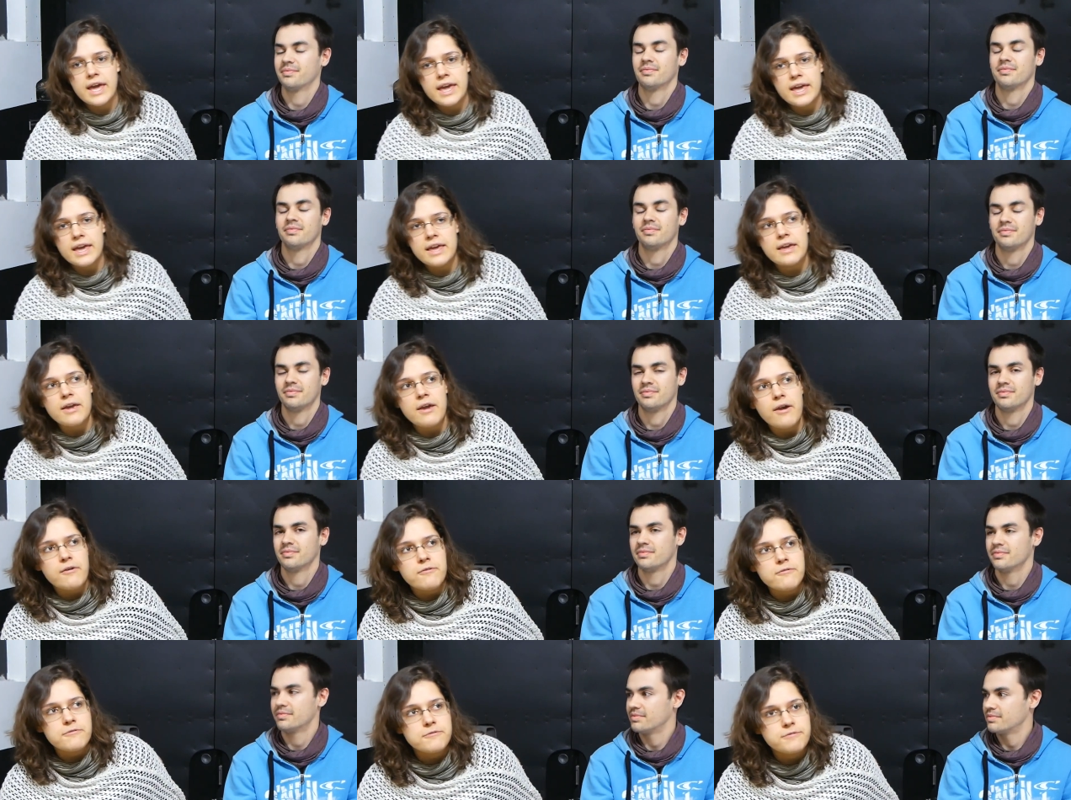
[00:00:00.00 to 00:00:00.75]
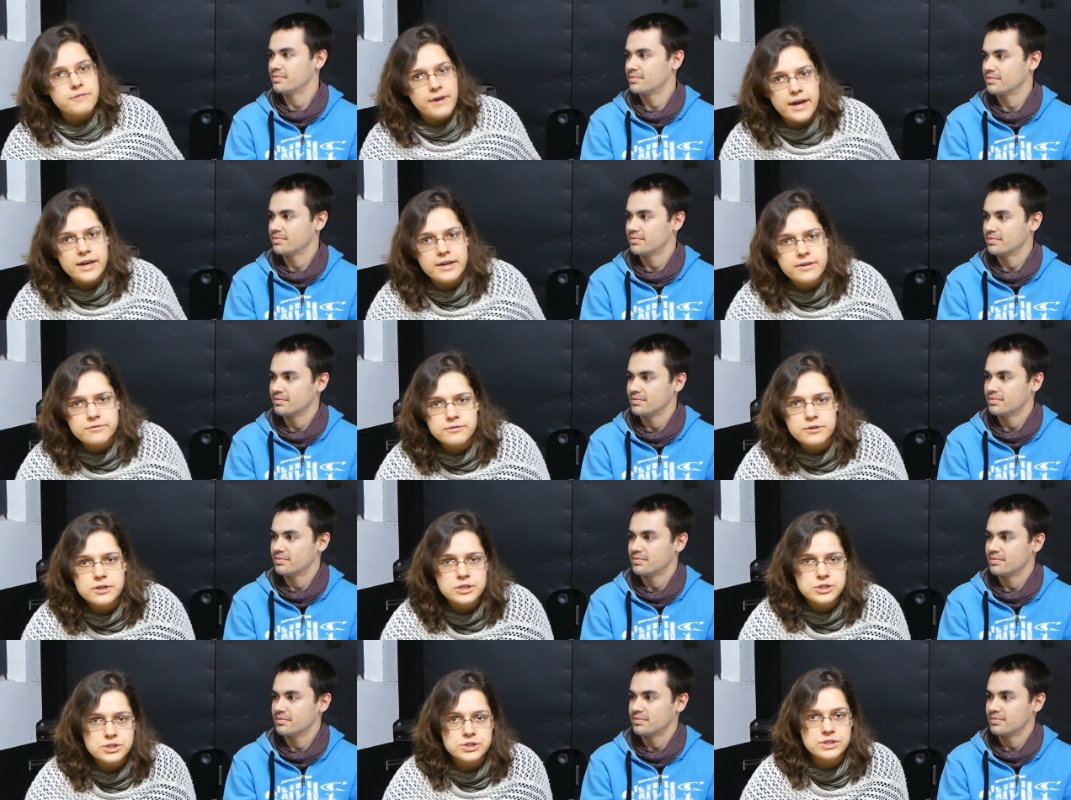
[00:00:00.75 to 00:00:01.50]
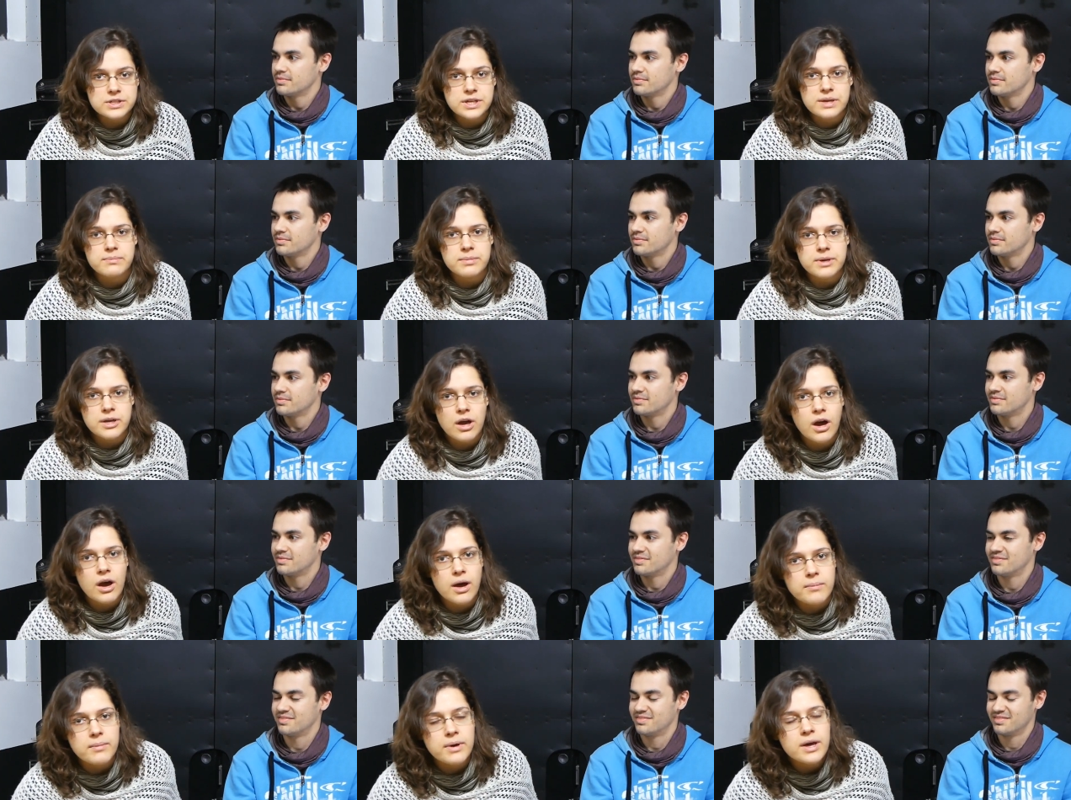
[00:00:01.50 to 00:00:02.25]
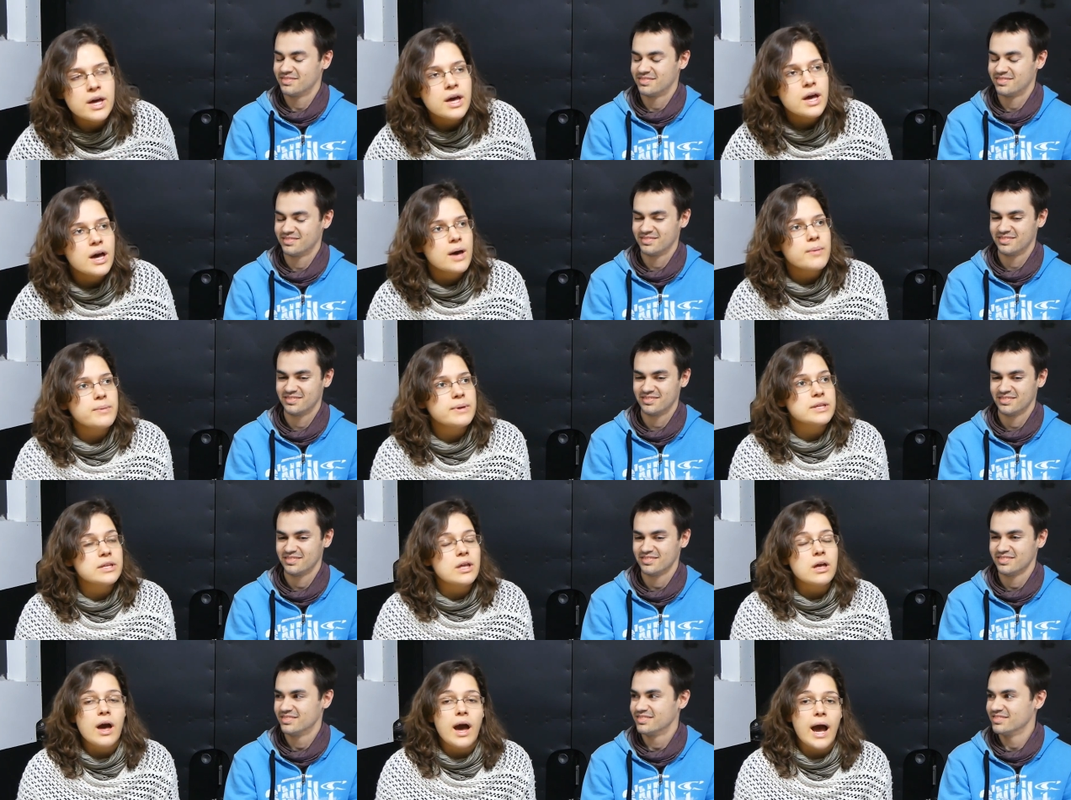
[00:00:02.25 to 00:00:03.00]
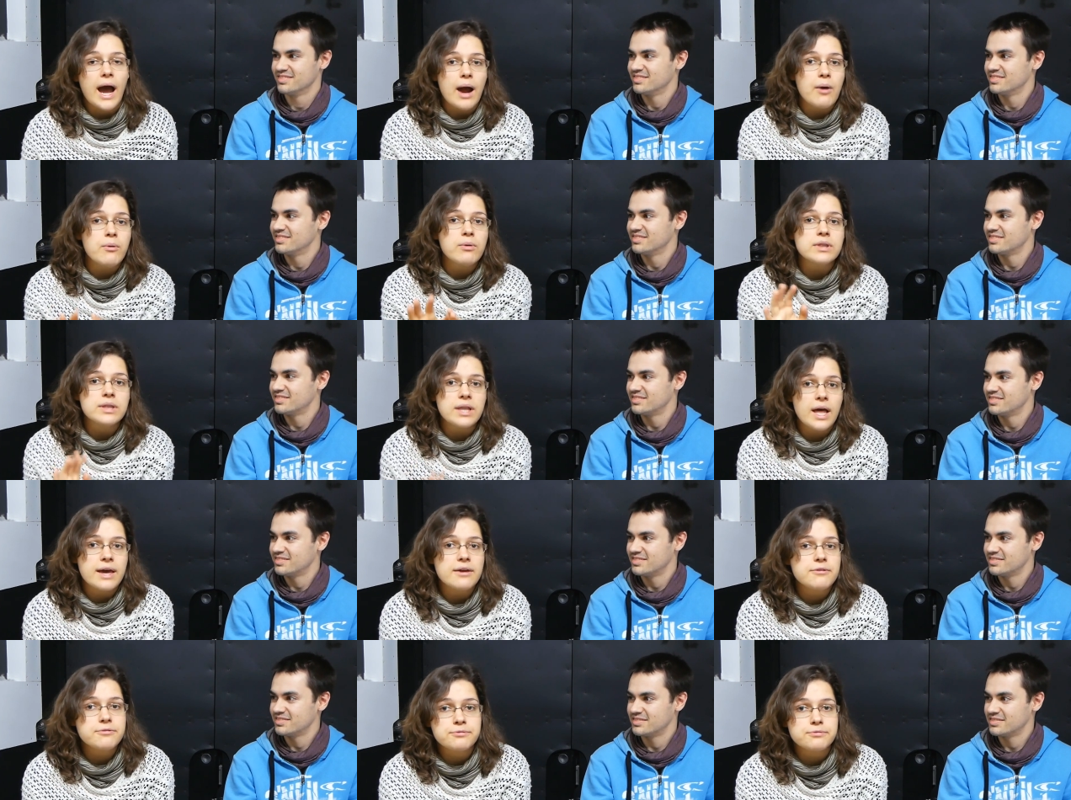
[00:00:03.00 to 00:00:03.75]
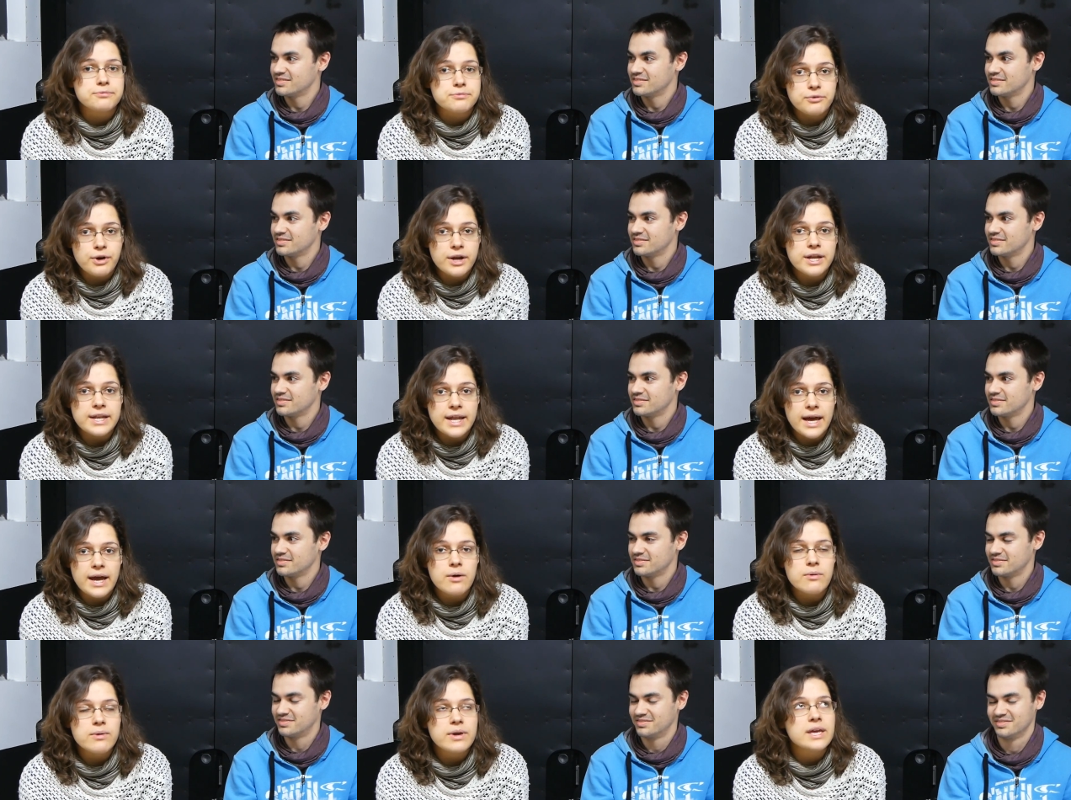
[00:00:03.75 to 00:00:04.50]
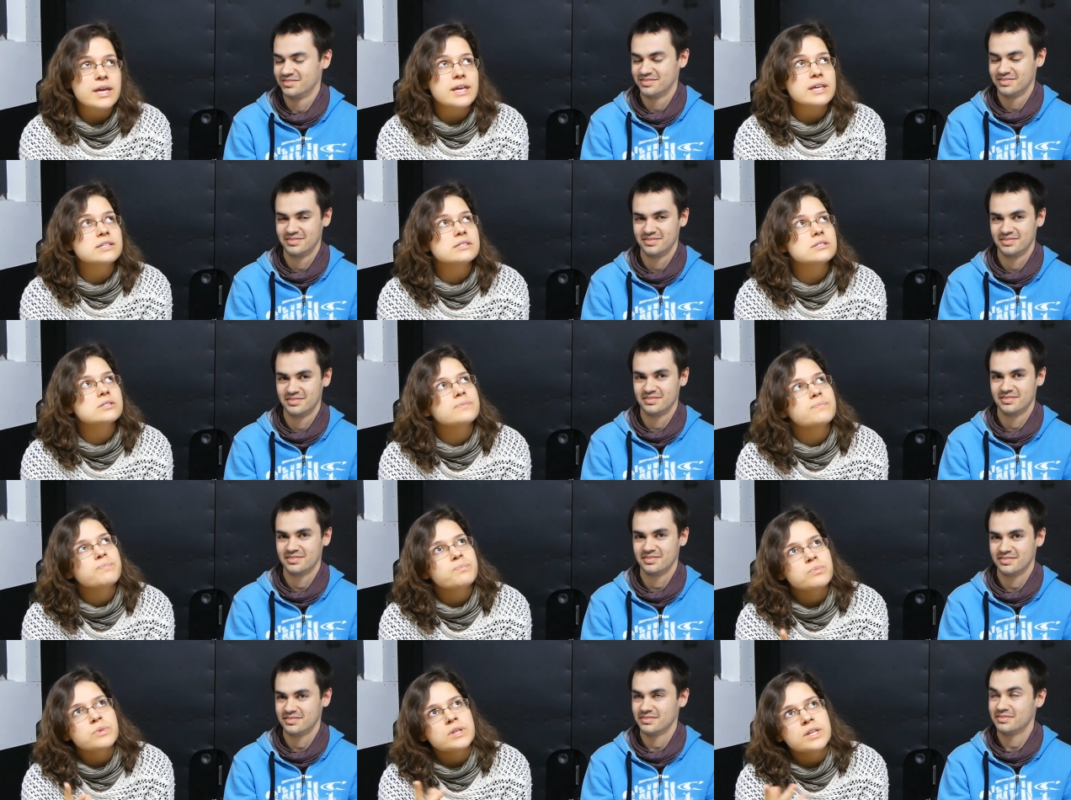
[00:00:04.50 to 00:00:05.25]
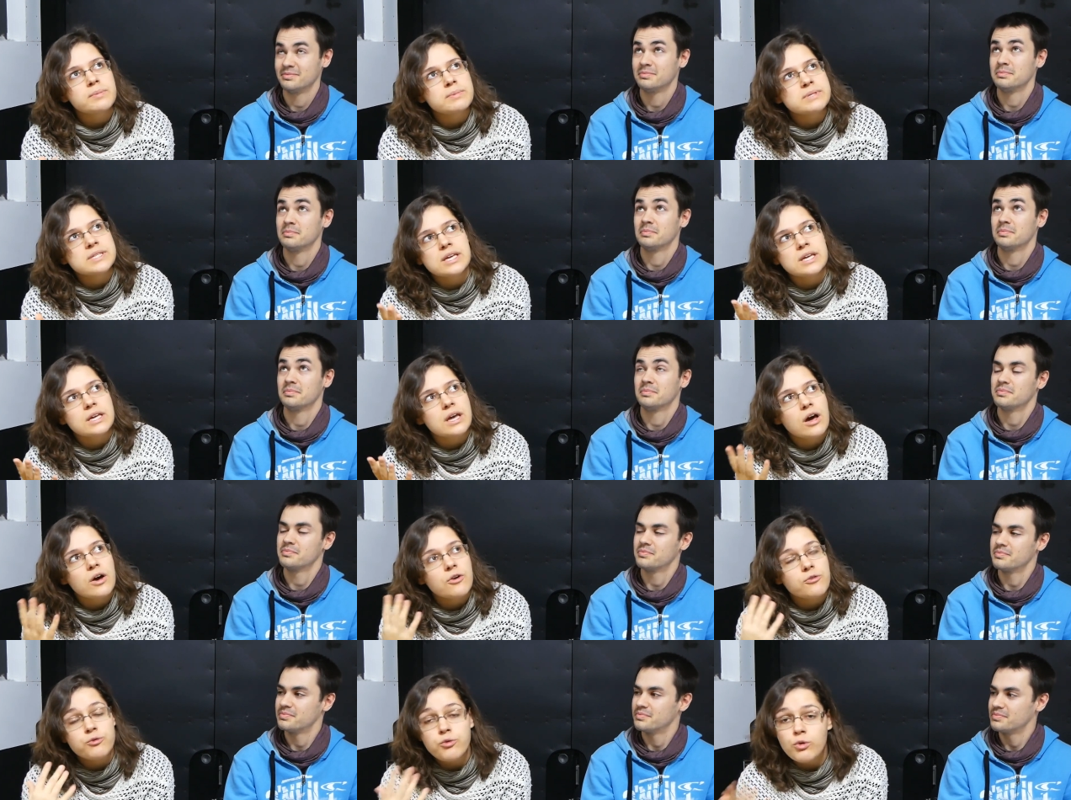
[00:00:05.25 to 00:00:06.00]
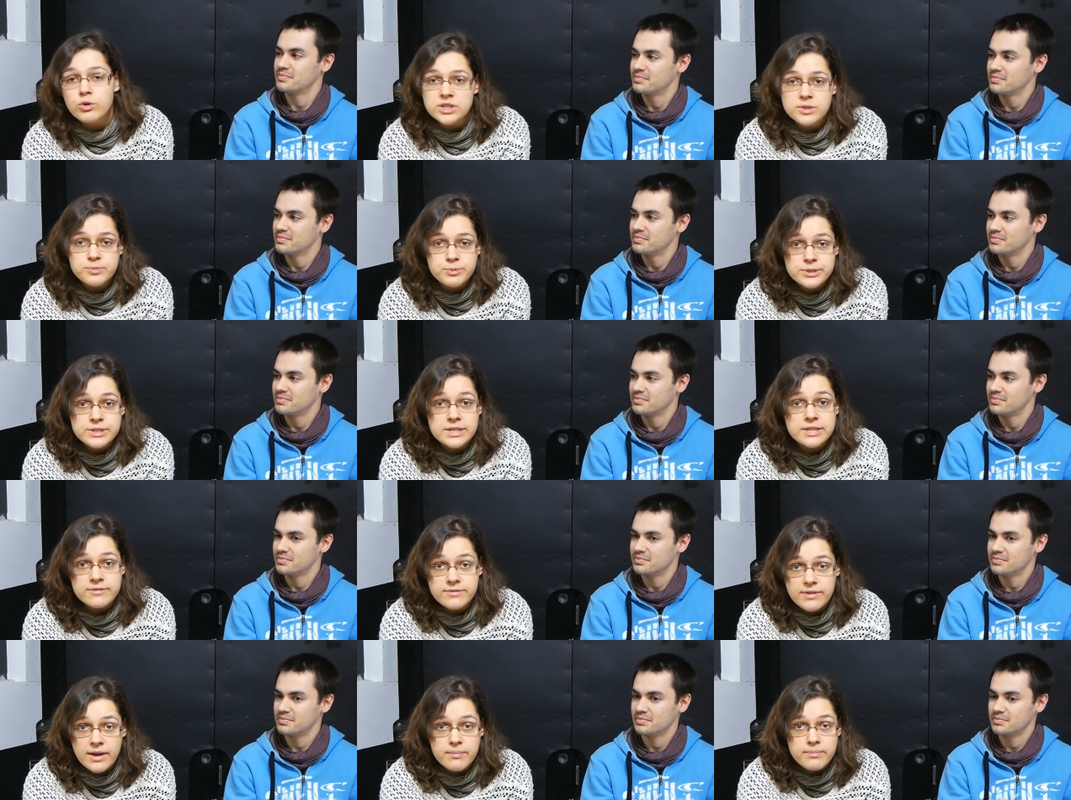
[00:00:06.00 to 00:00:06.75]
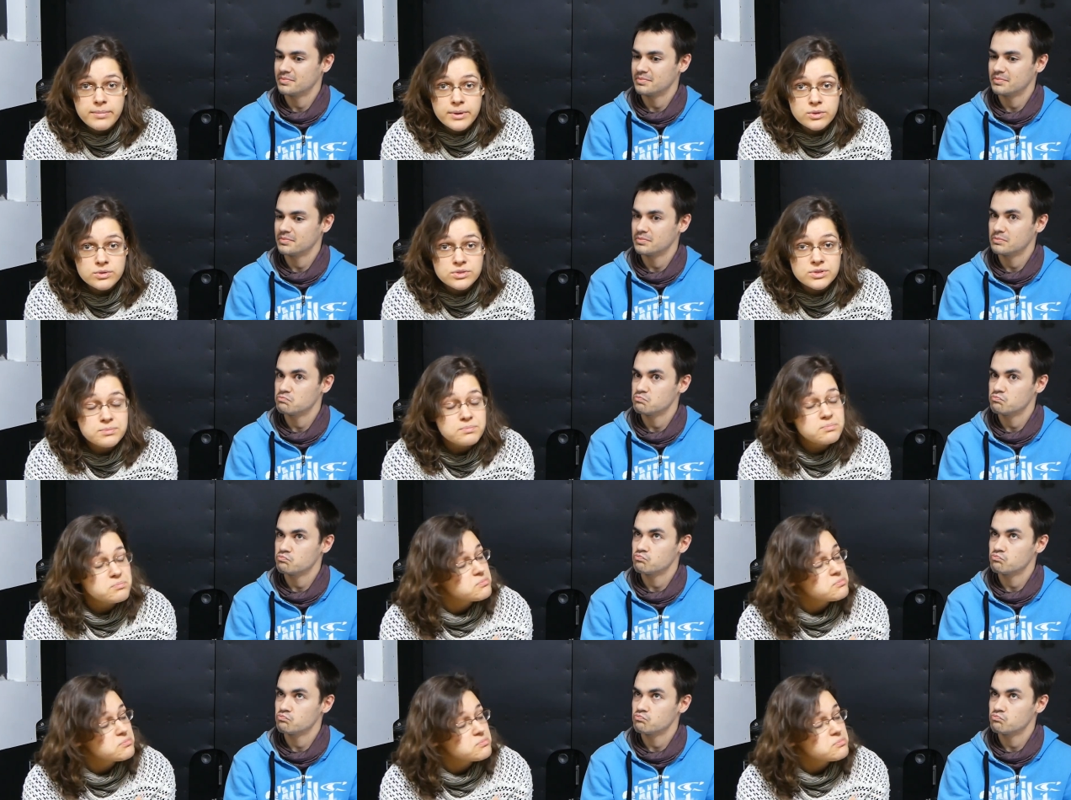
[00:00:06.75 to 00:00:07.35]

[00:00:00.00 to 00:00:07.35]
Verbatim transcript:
Speaker 1: a van conversion can become. I mean, our life right now is, let me say, uh, forty percent van build,